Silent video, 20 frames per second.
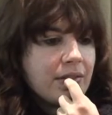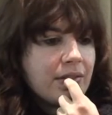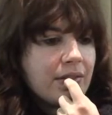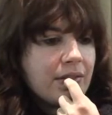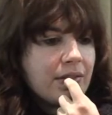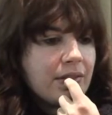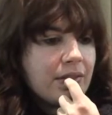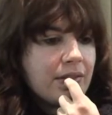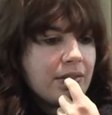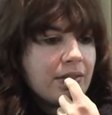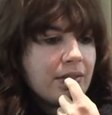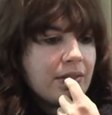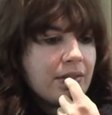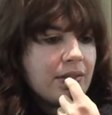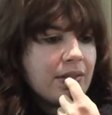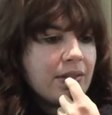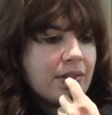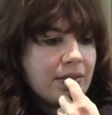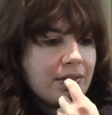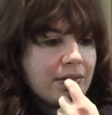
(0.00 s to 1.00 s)

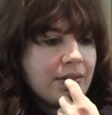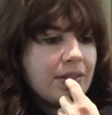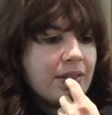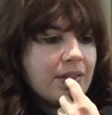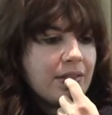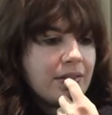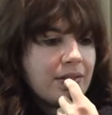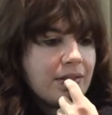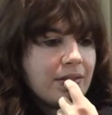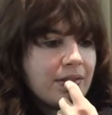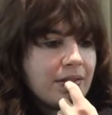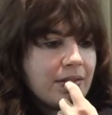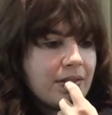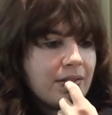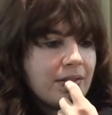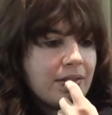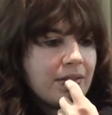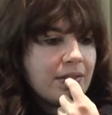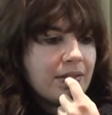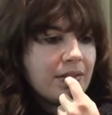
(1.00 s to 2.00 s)

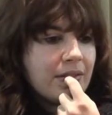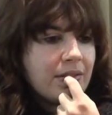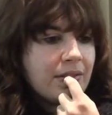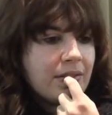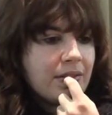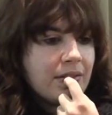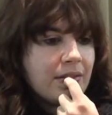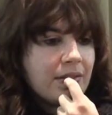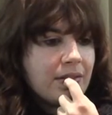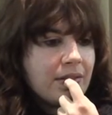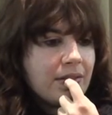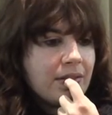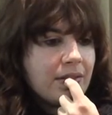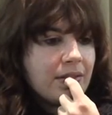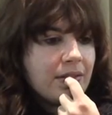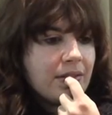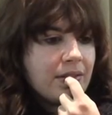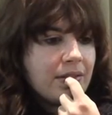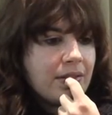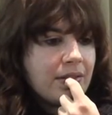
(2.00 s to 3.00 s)

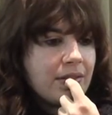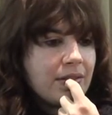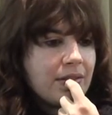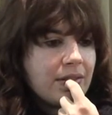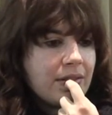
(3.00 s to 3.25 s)
(not speaking)